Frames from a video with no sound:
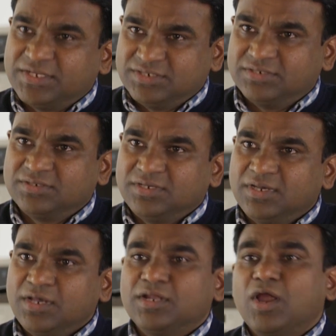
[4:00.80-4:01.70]
imagine.
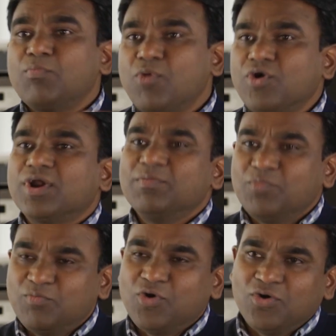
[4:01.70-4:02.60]
Now more
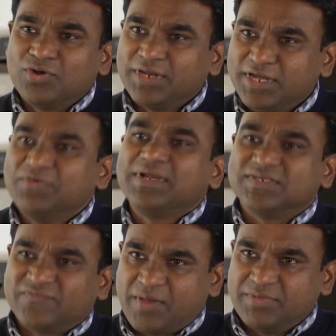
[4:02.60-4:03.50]
and more
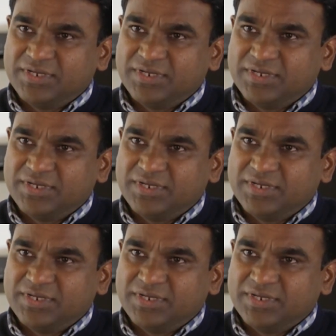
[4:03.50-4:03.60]
nucleus